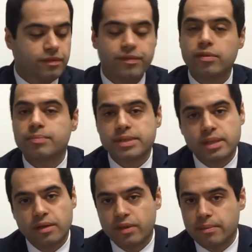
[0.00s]

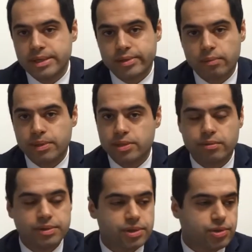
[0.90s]
50% of the MSRP is
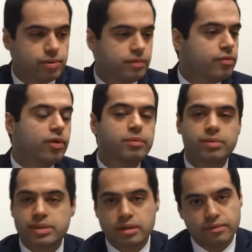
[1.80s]
the residual,
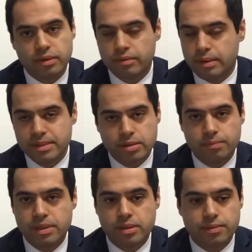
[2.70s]
40% of the
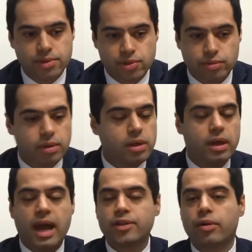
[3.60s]
MSRP is the residual,
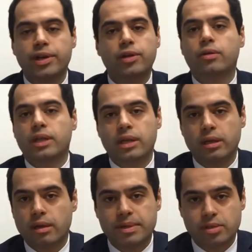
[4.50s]
and you already know
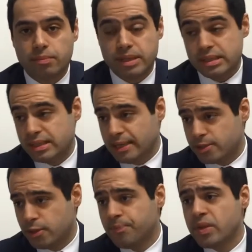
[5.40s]
the MSRP is set.
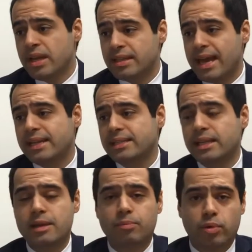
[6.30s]
So that is
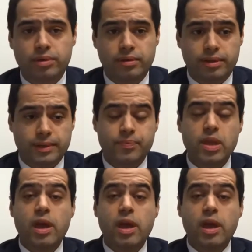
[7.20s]
the important thing.